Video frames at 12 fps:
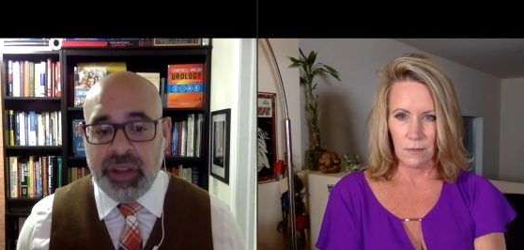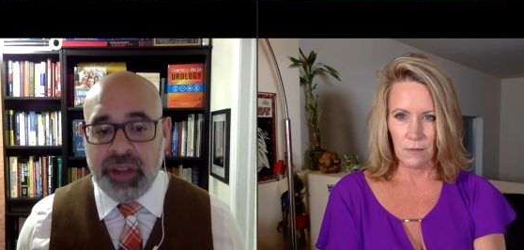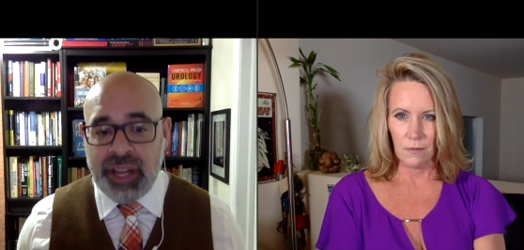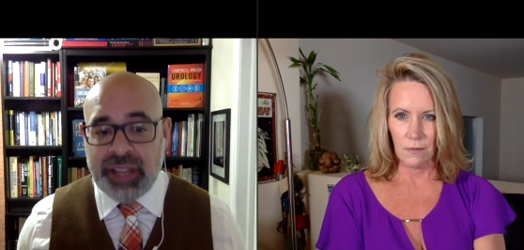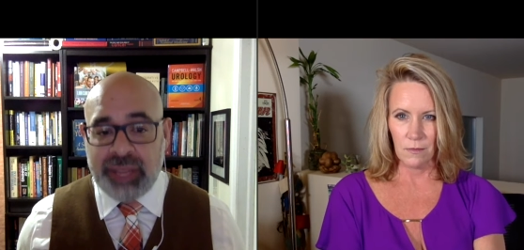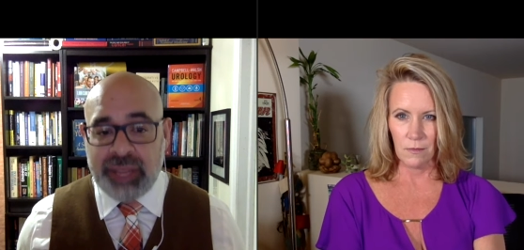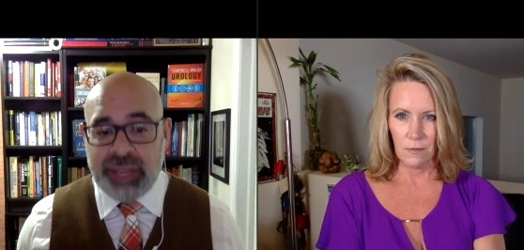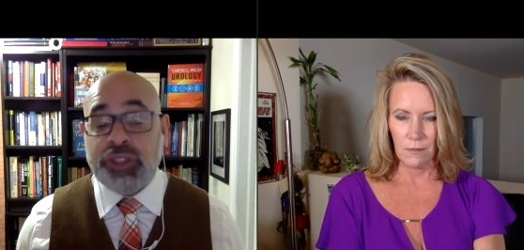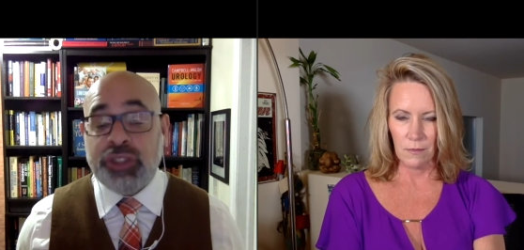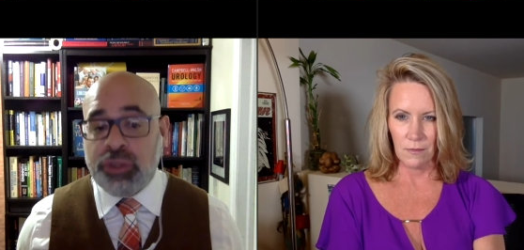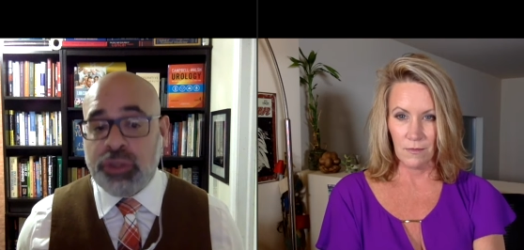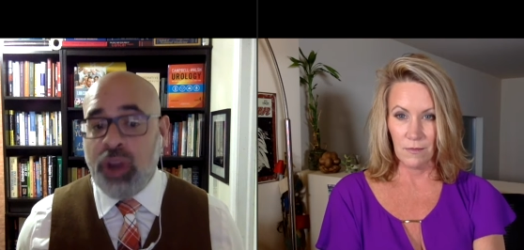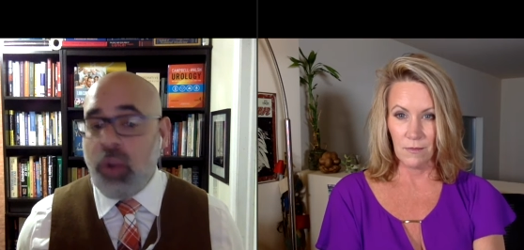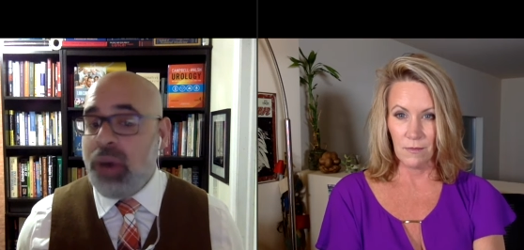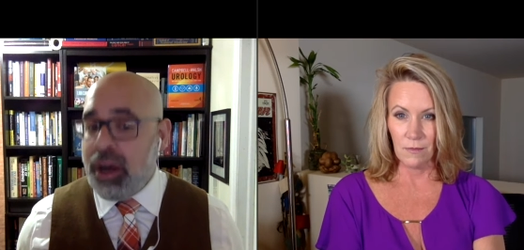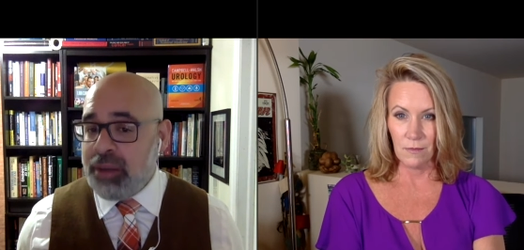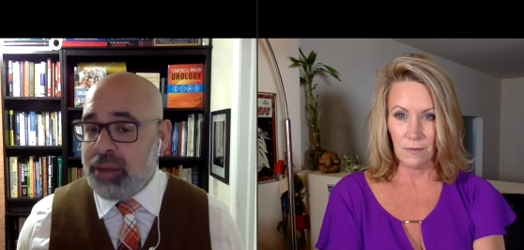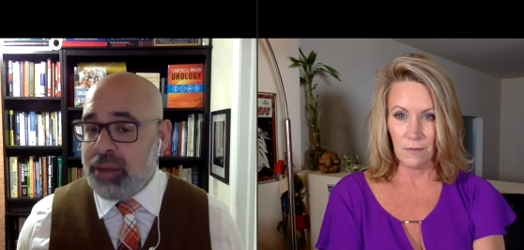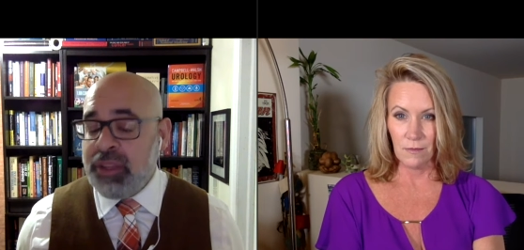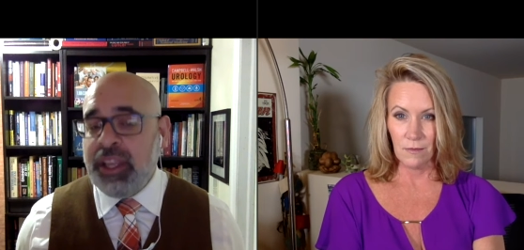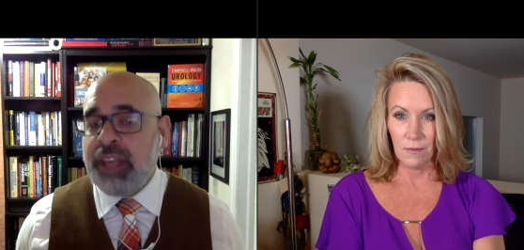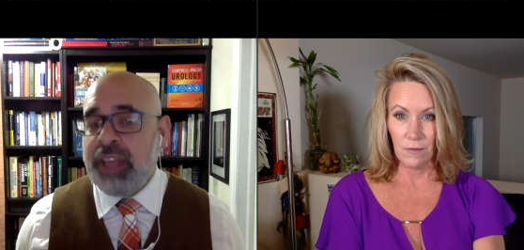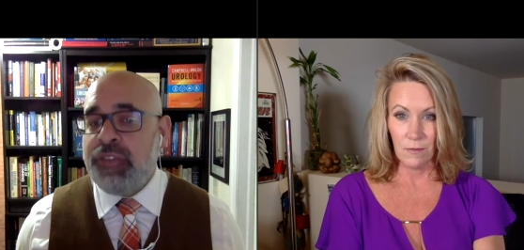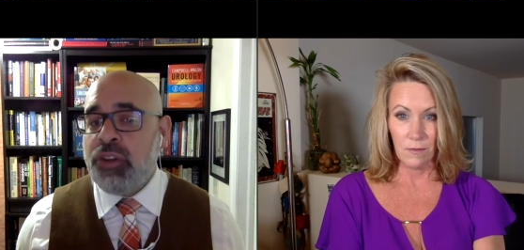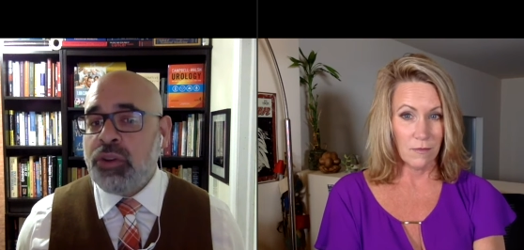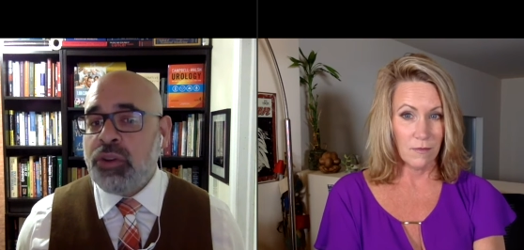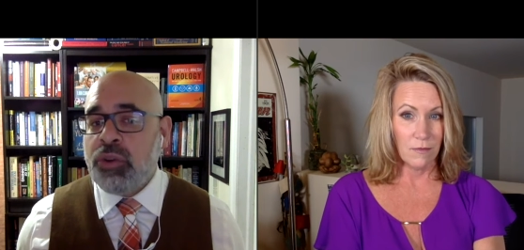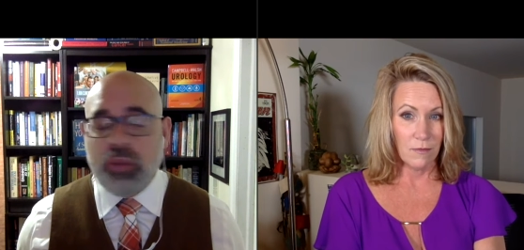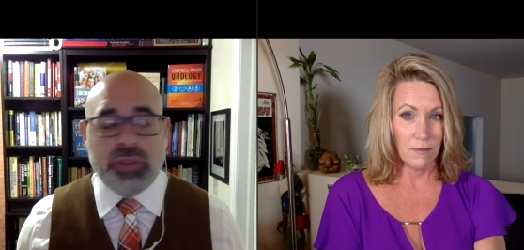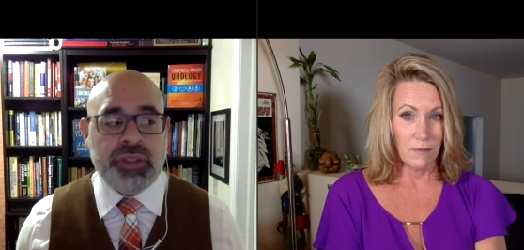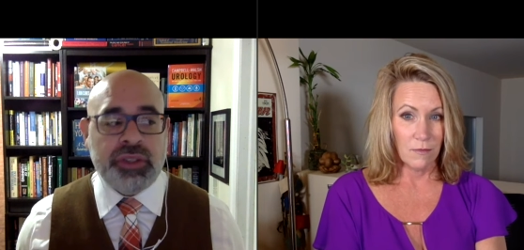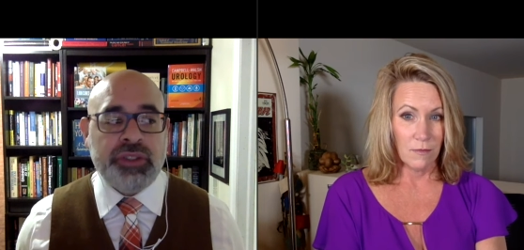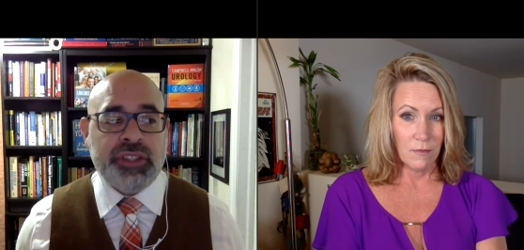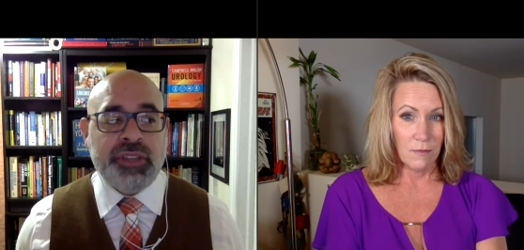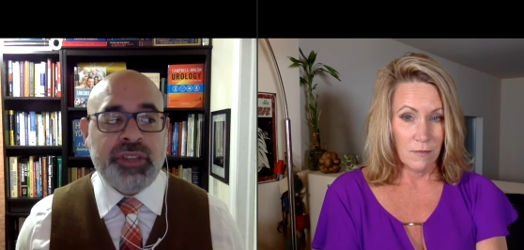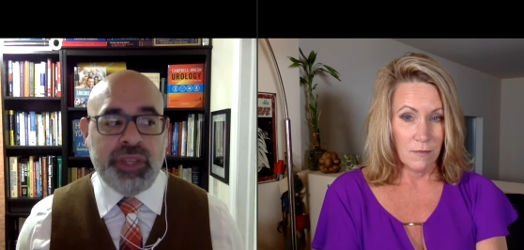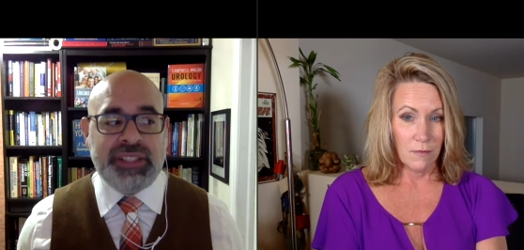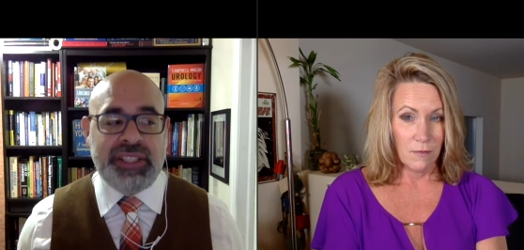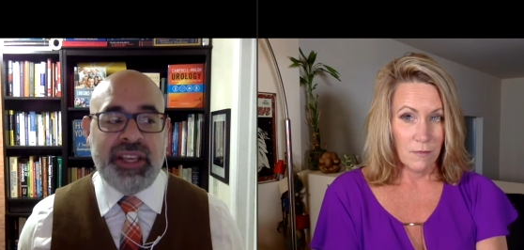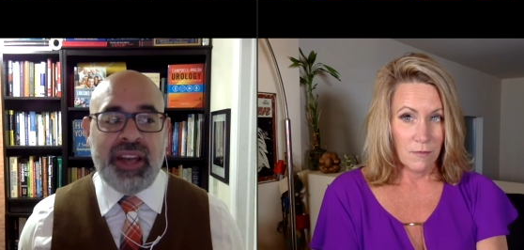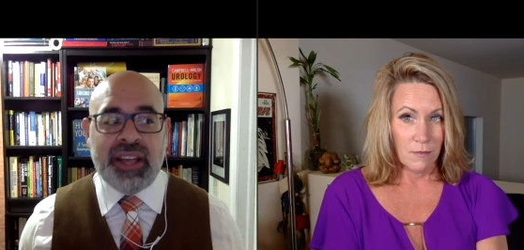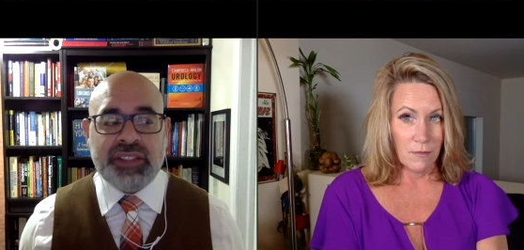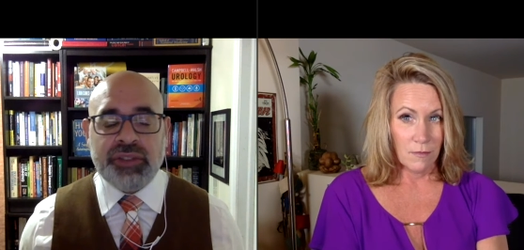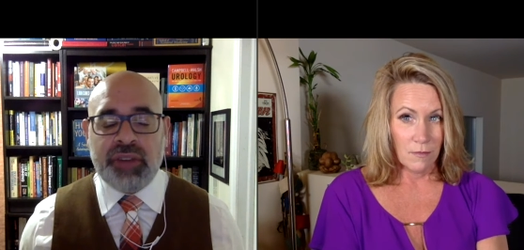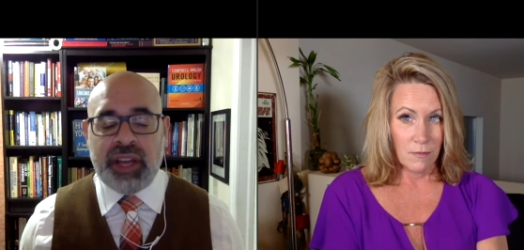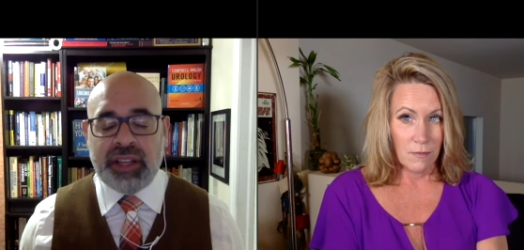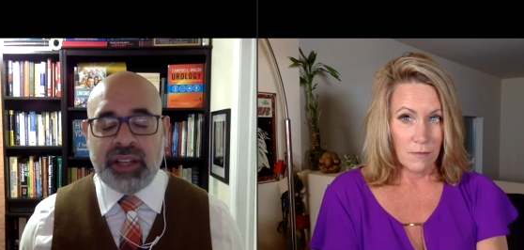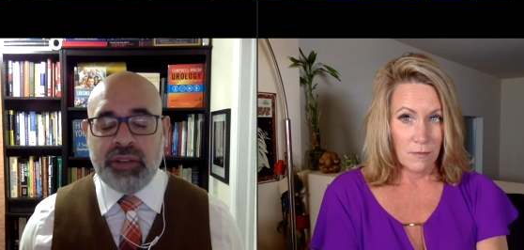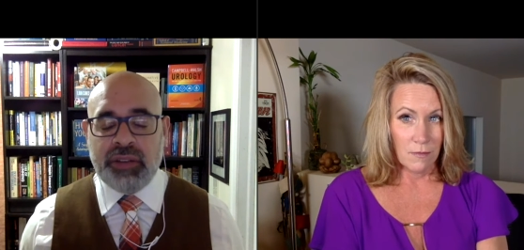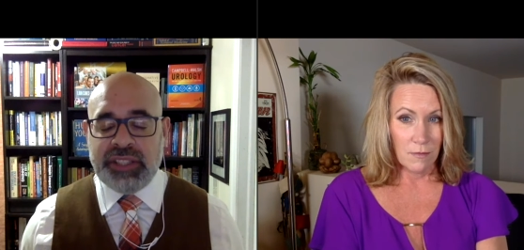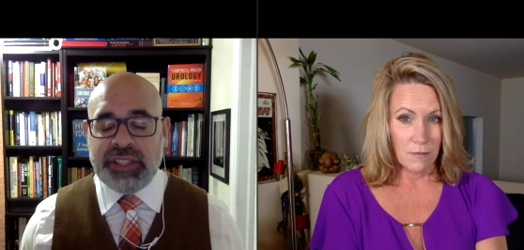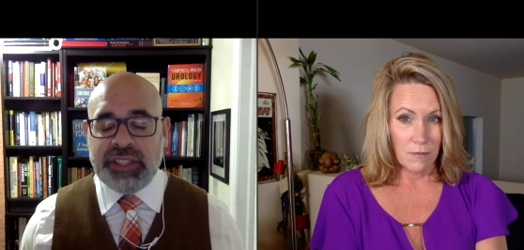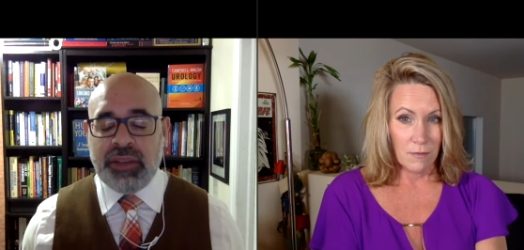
Speaker 1: enzymes do go up. If you Google search green tea extract and green tea,